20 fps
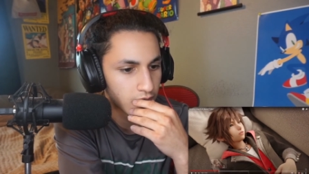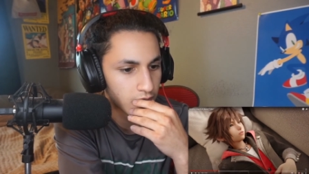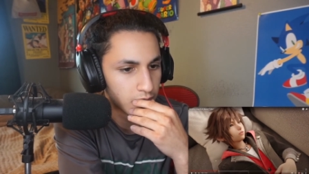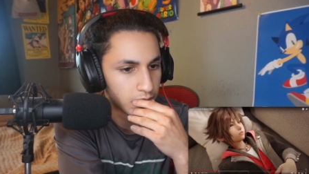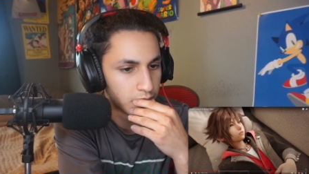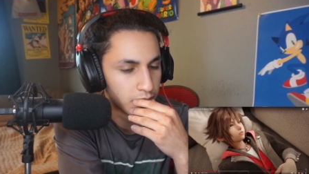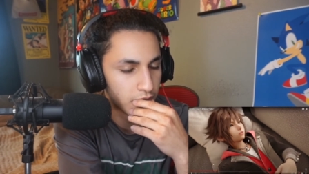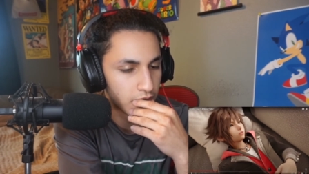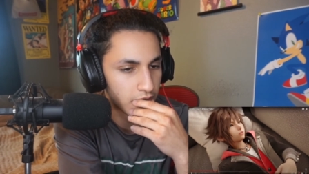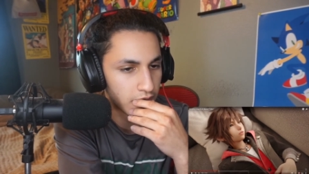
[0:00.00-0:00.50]

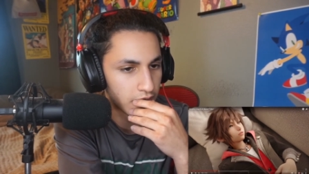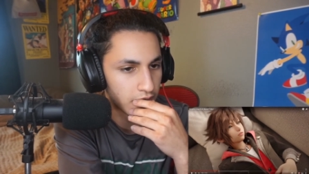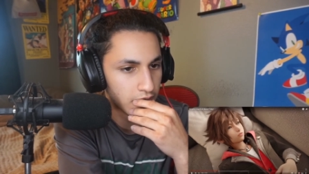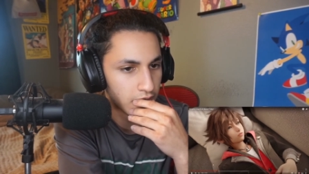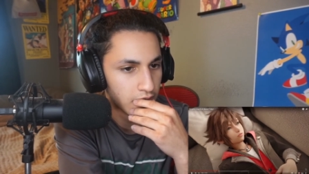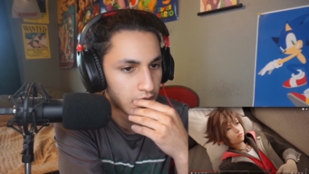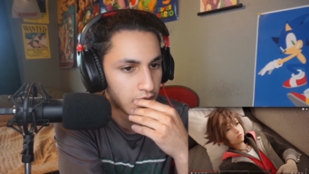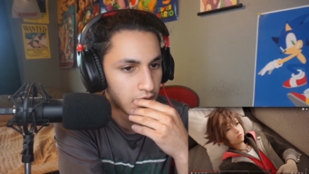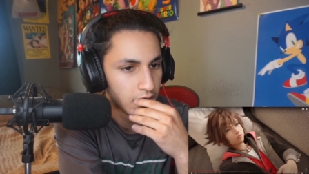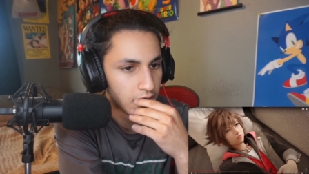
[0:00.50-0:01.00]
But
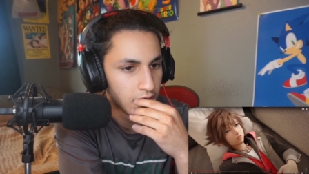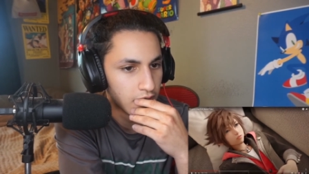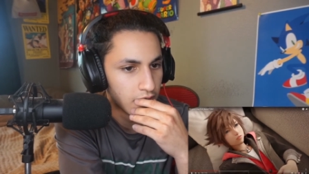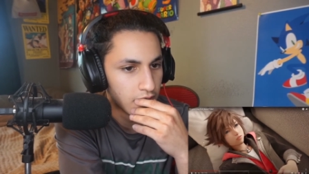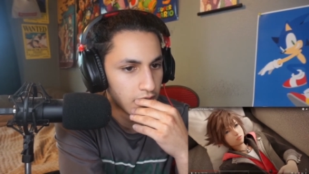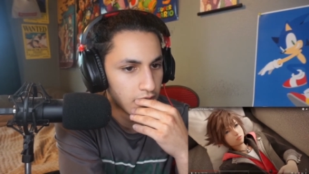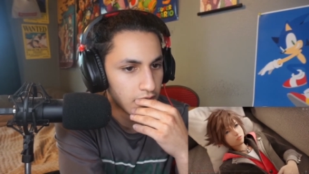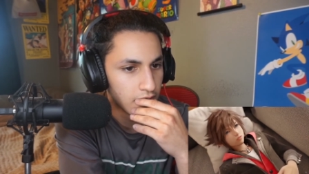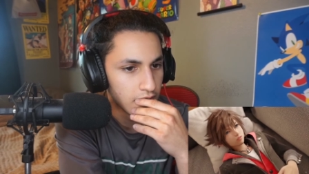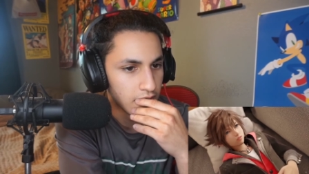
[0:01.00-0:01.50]

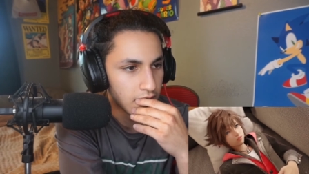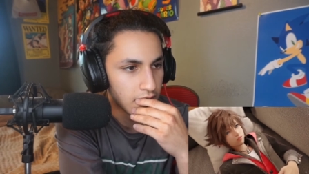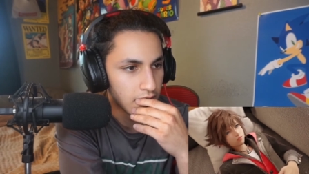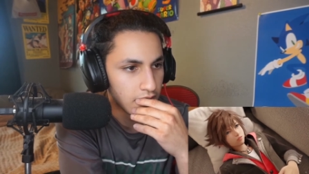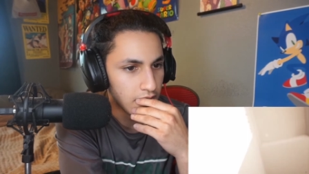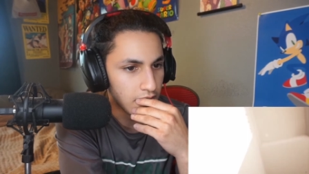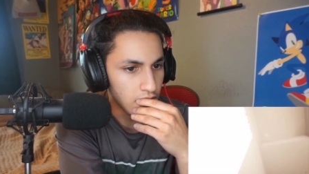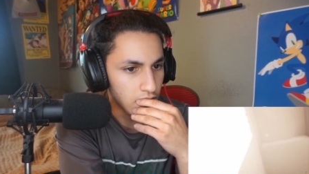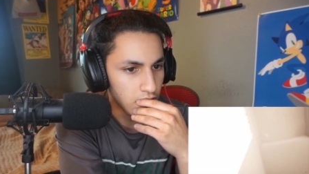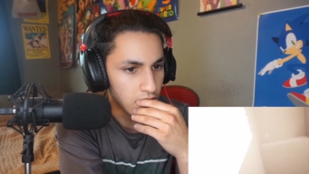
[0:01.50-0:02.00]

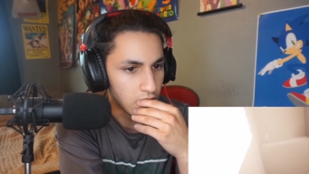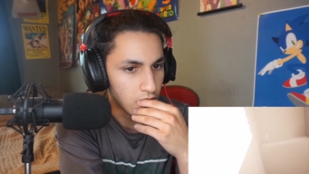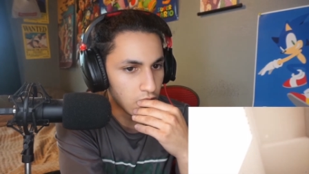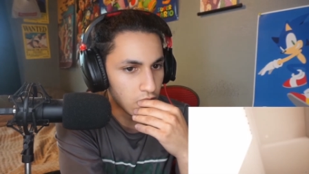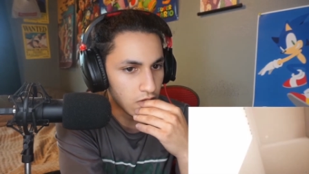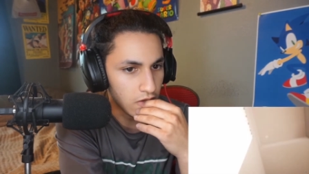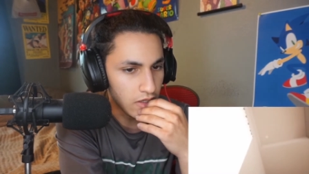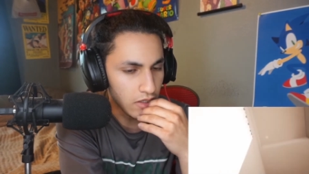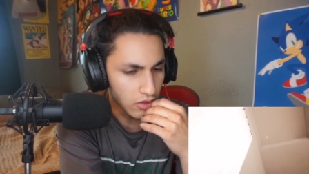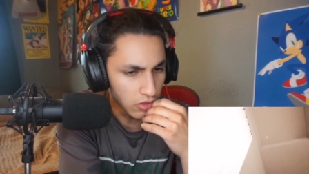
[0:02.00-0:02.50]
it
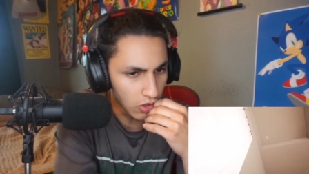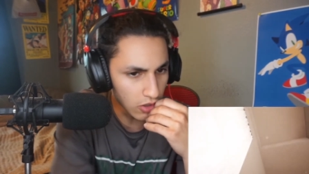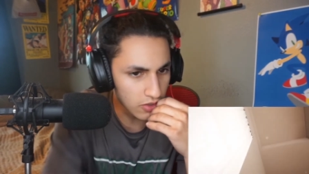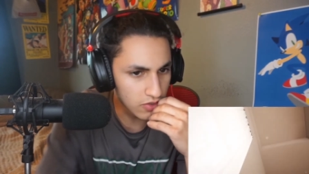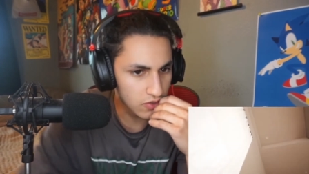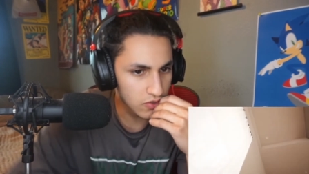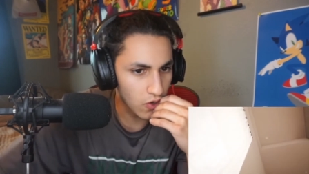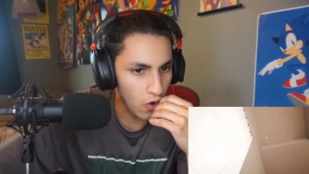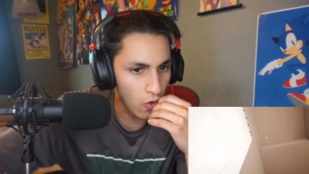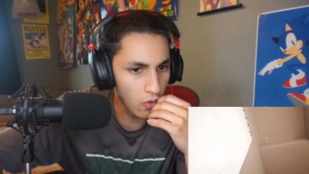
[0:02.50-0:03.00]
it looks
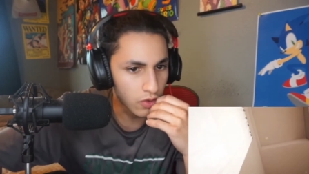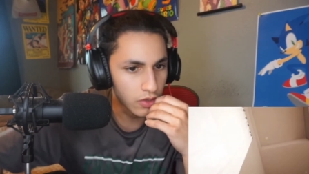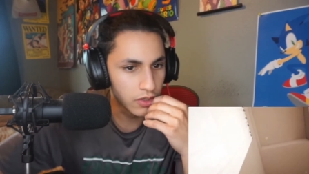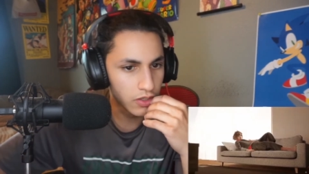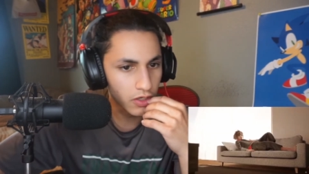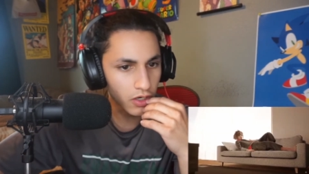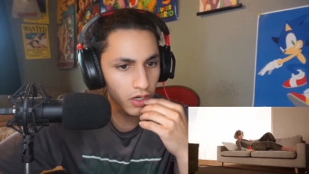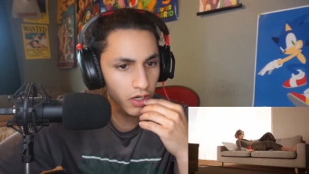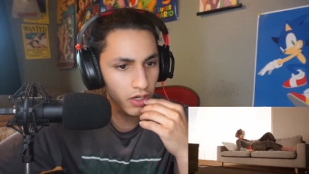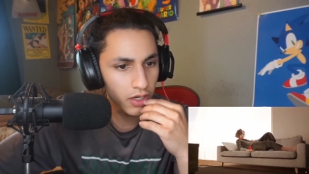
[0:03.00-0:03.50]
so
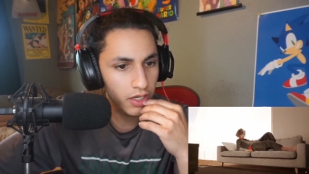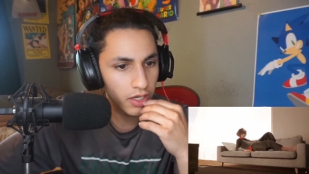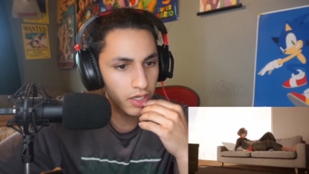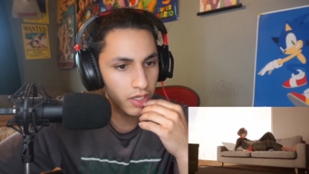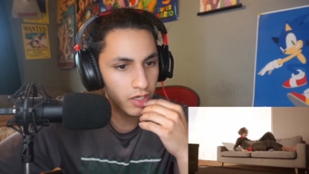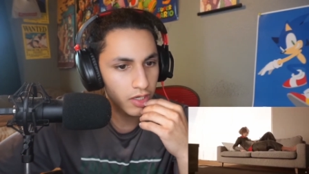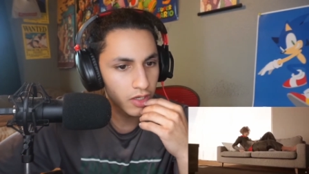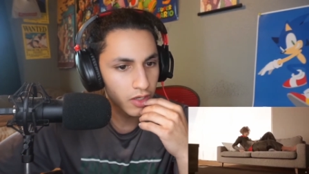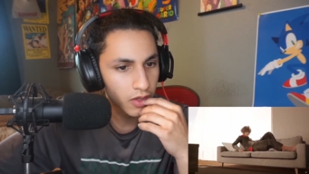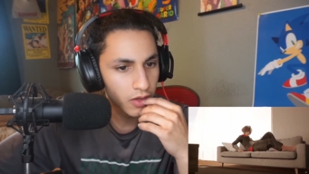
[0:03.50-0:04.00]

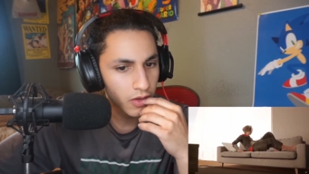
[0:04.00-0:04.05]
good.